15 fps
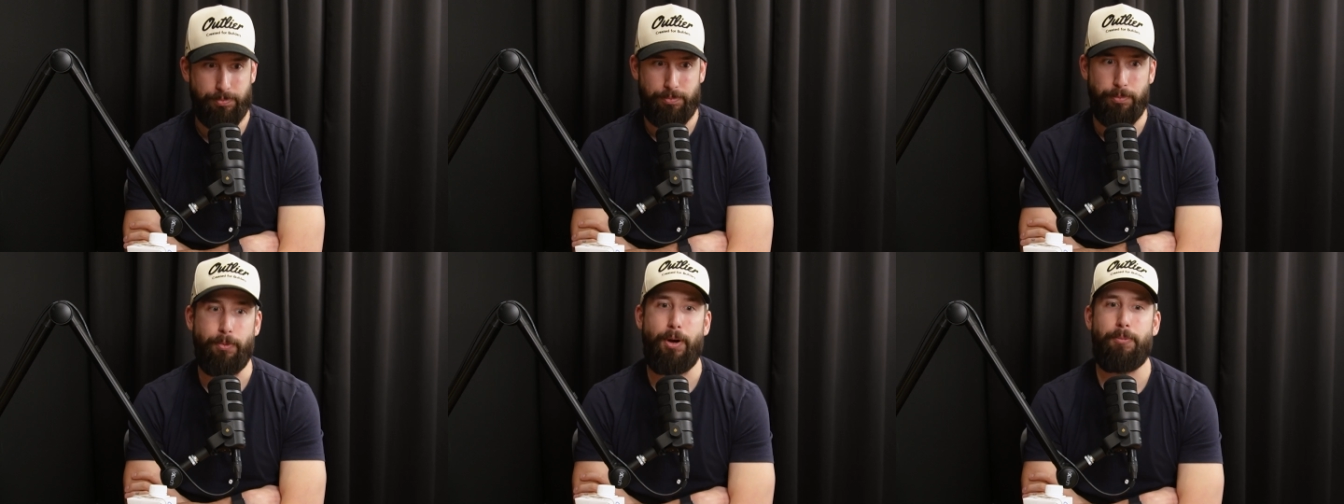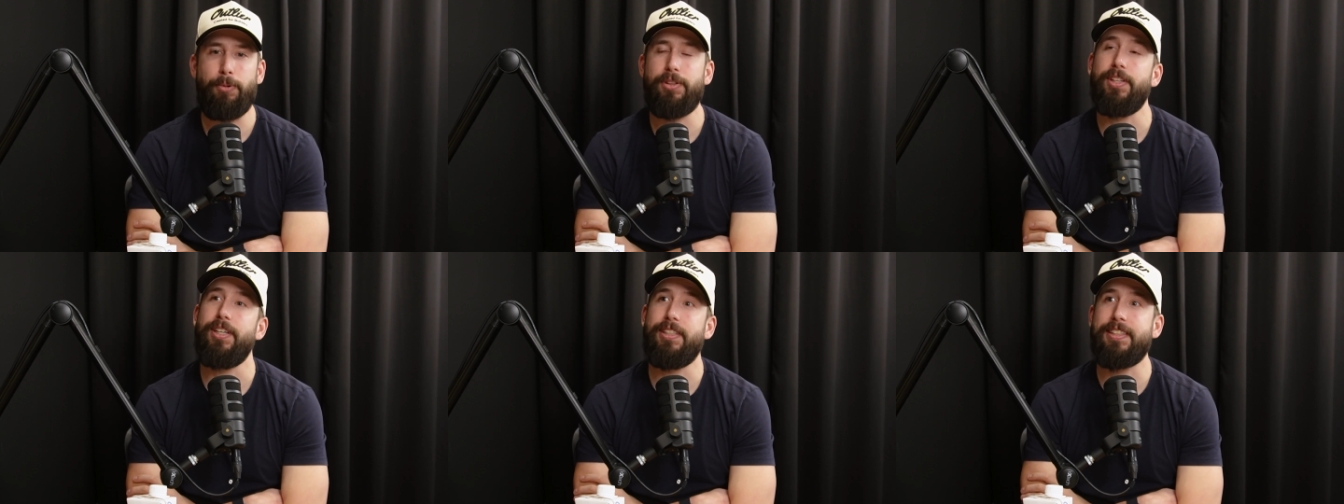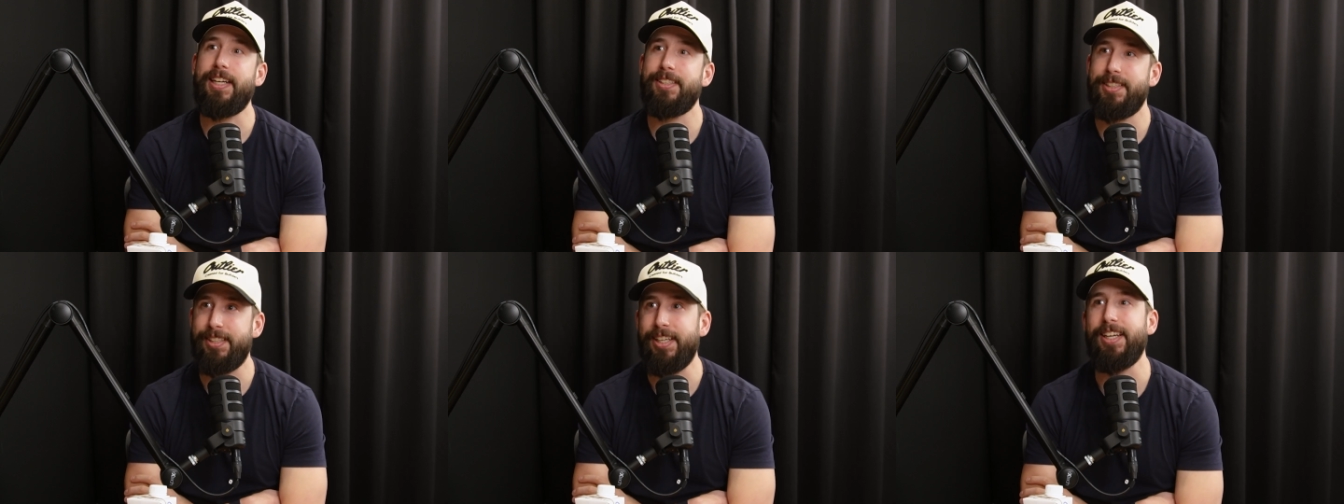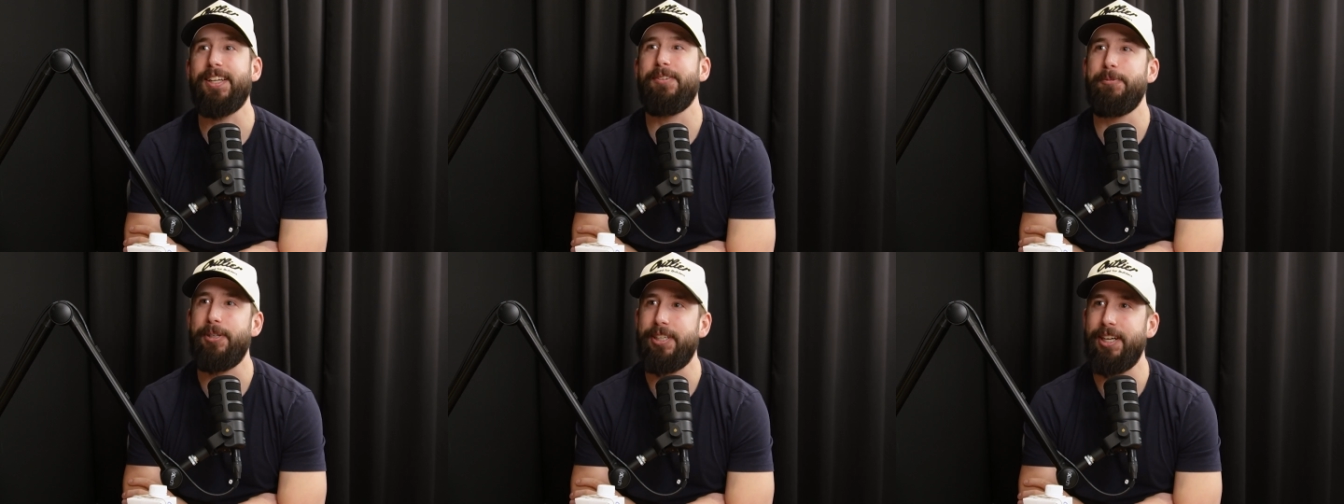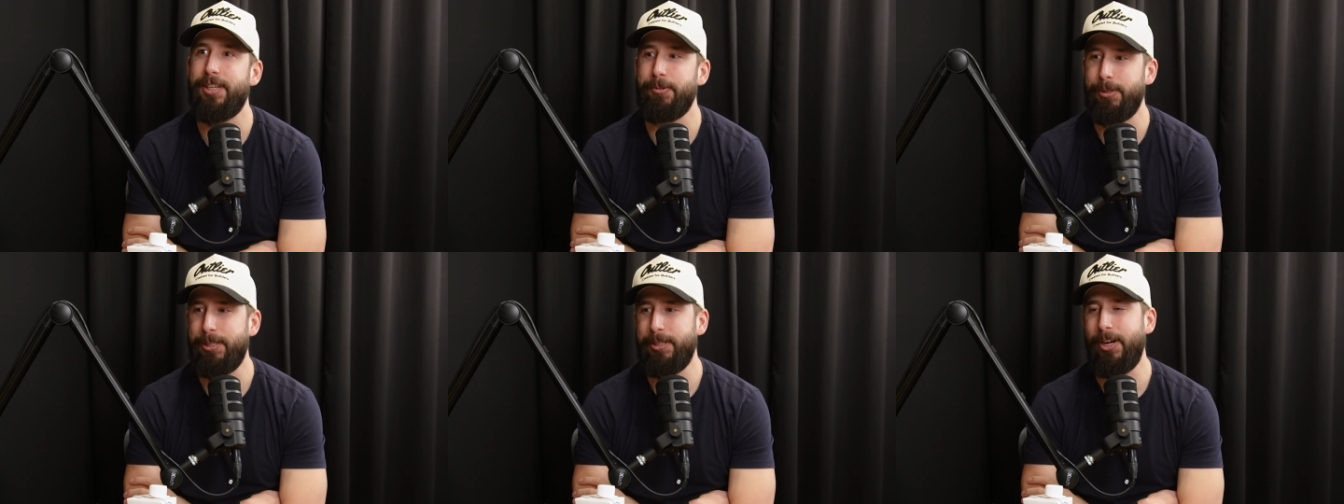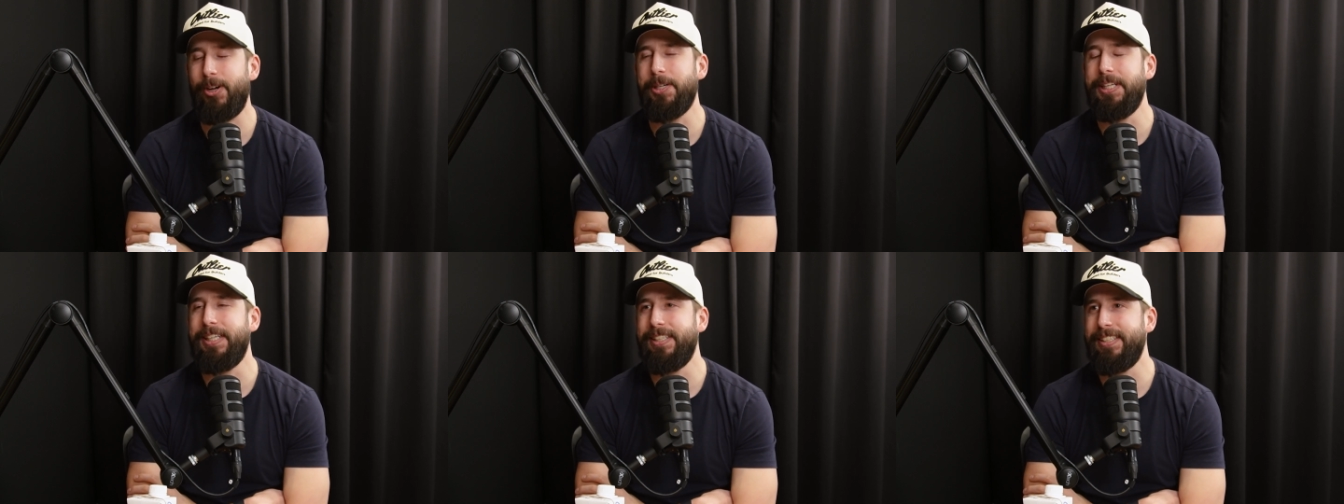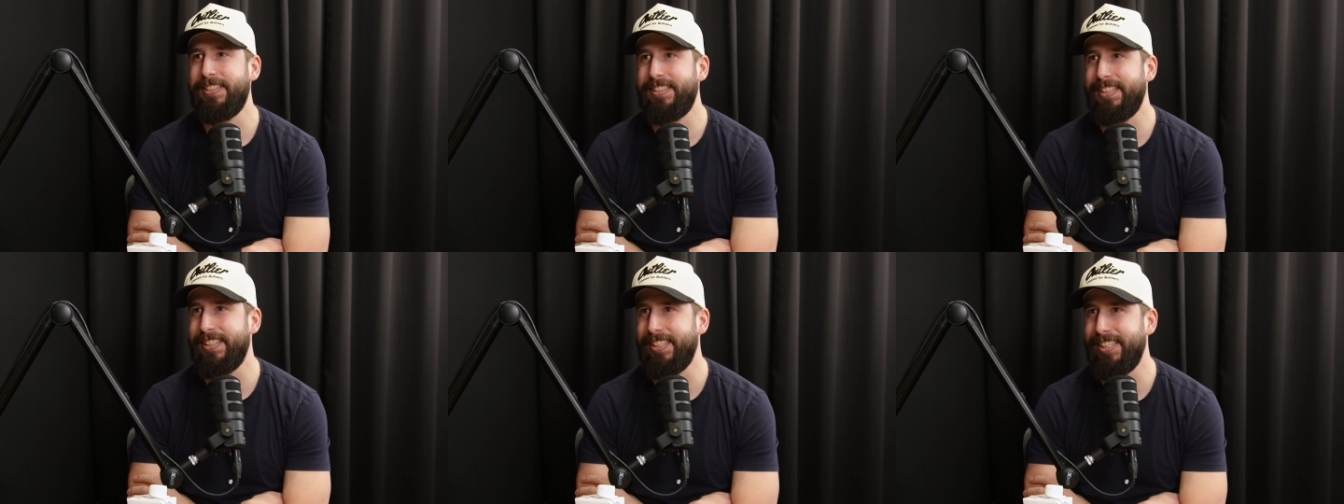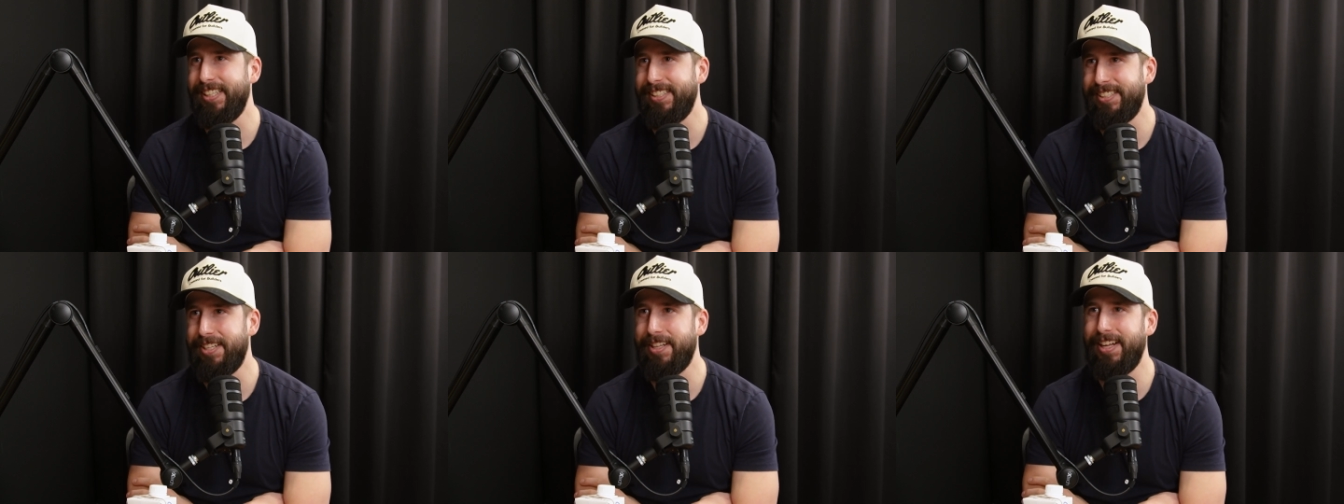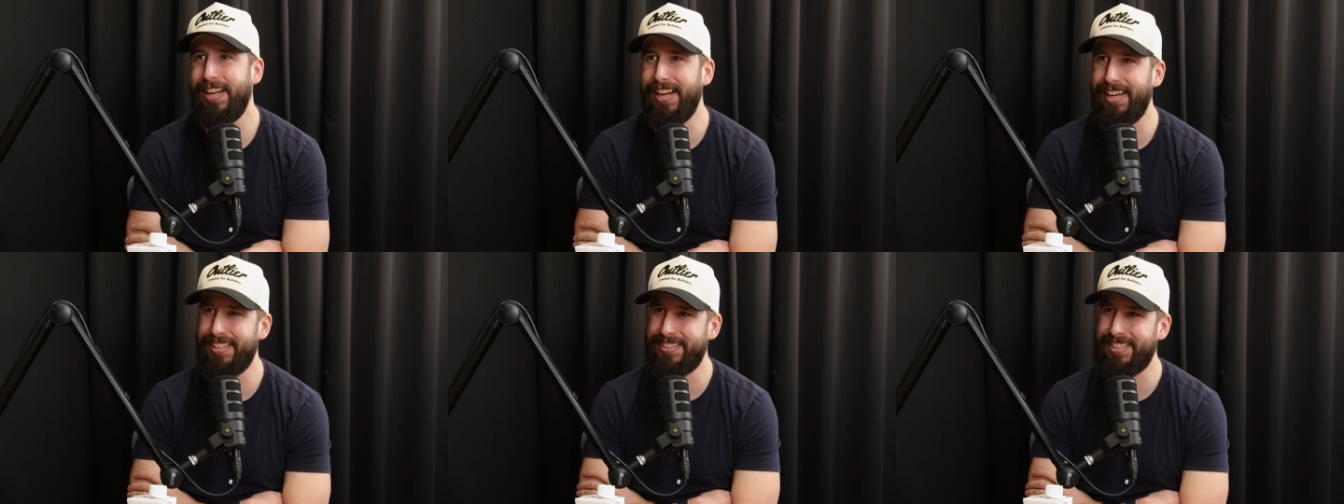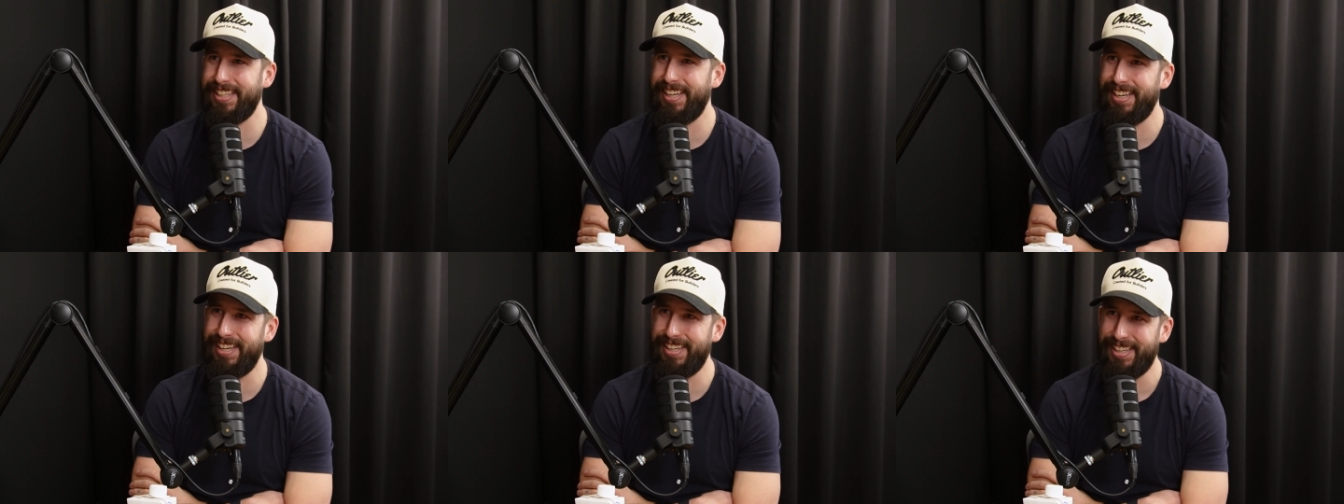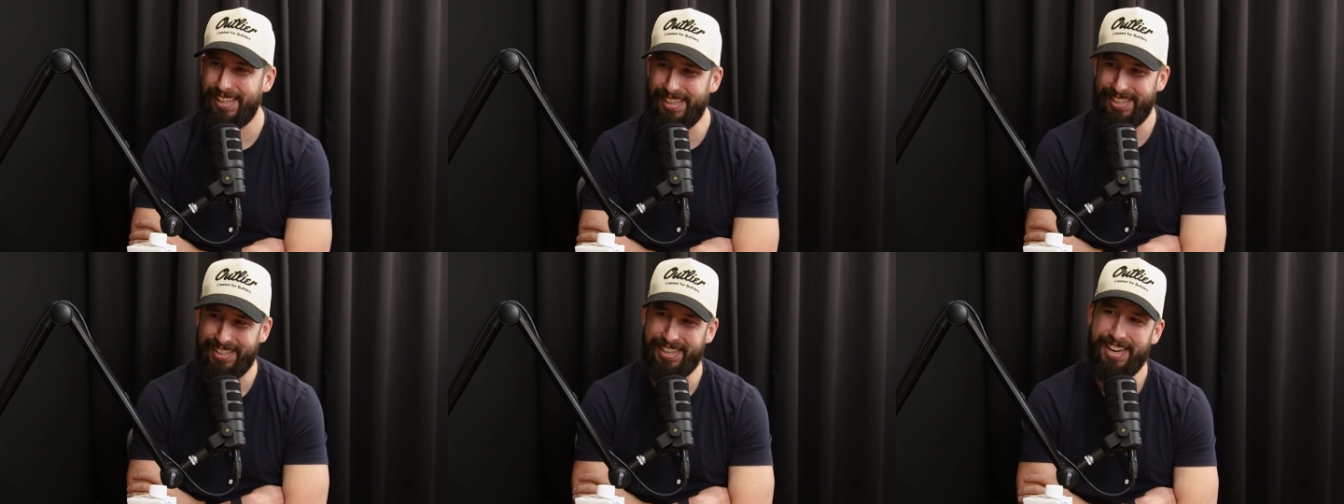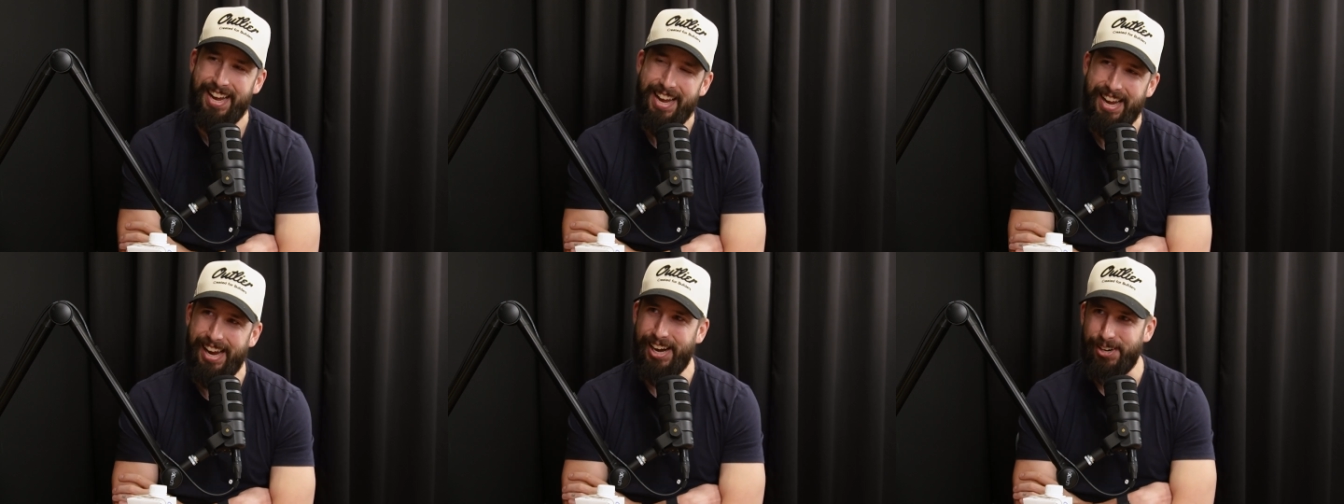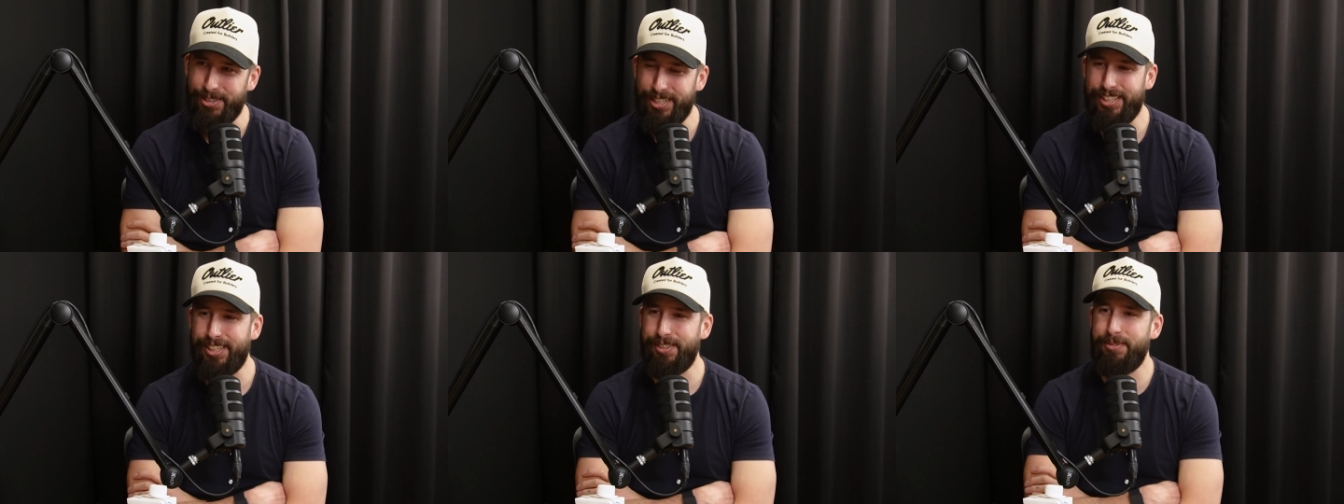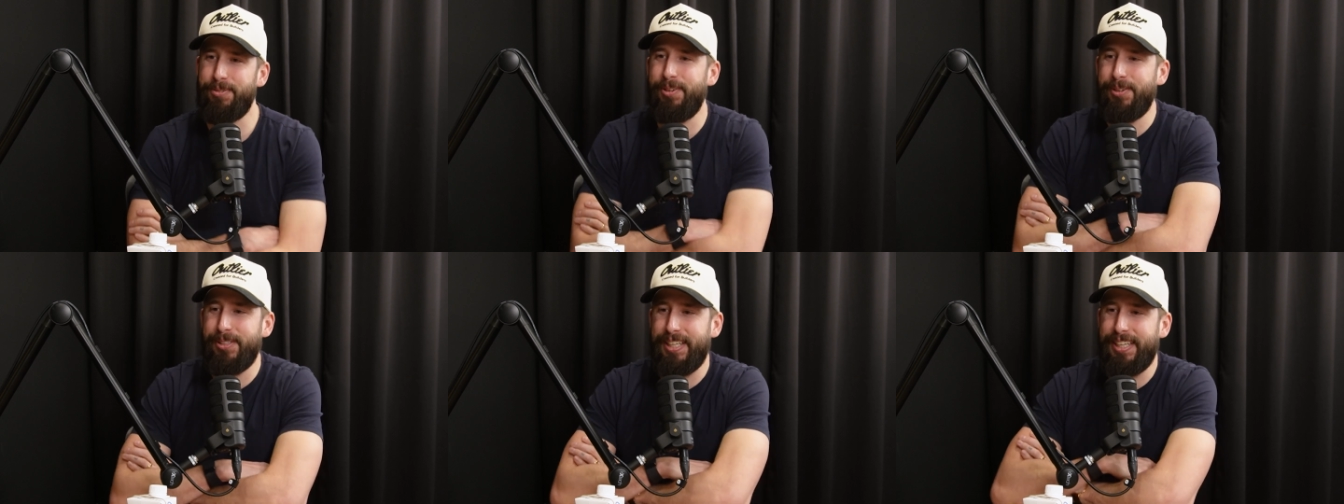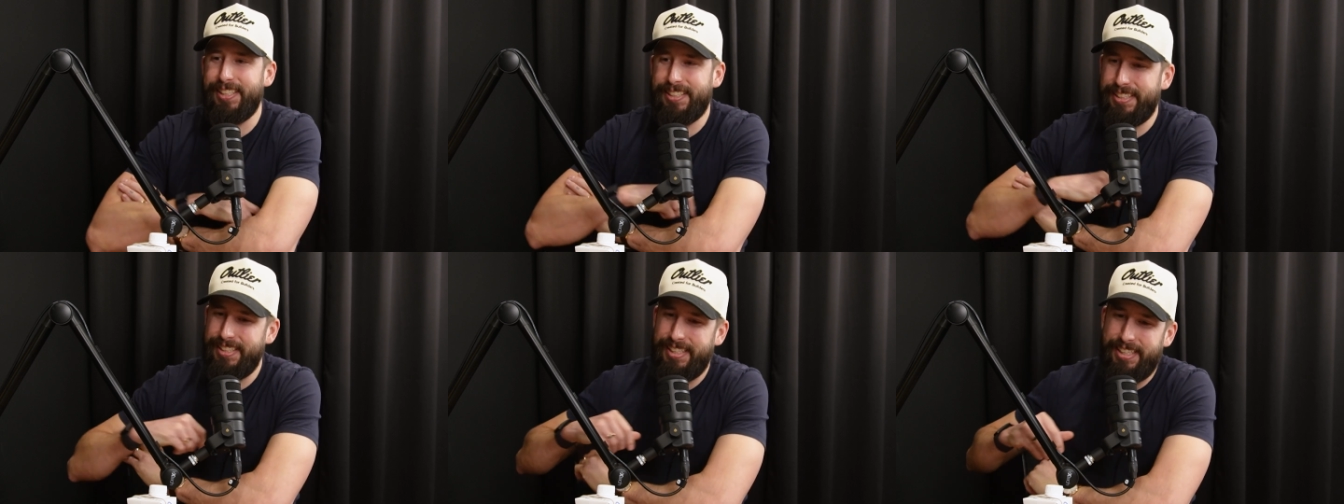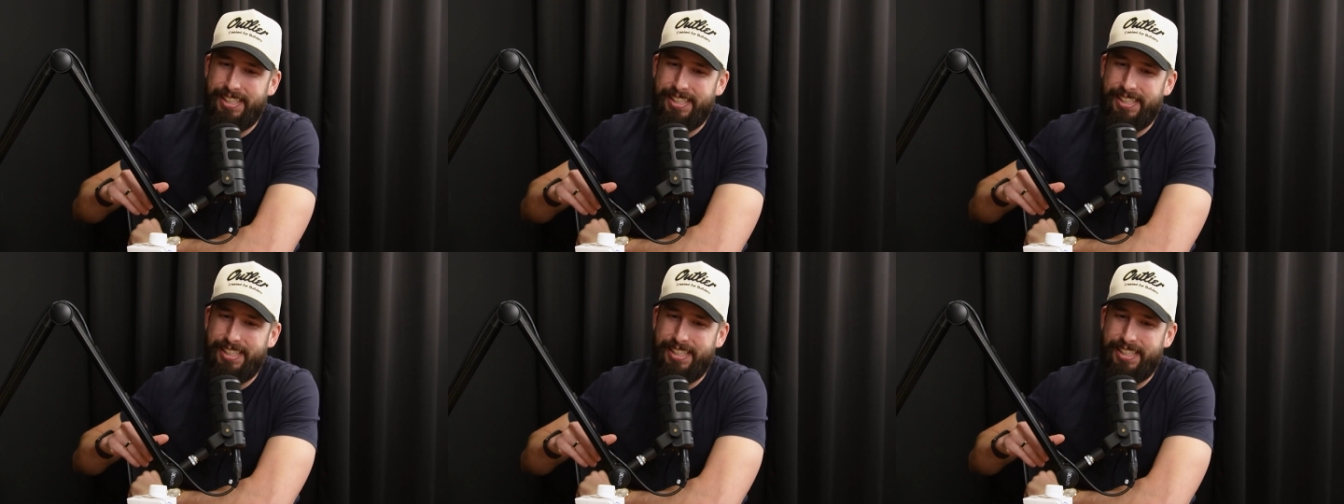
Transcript: went with the intensity and we kind of went all into that area of focus.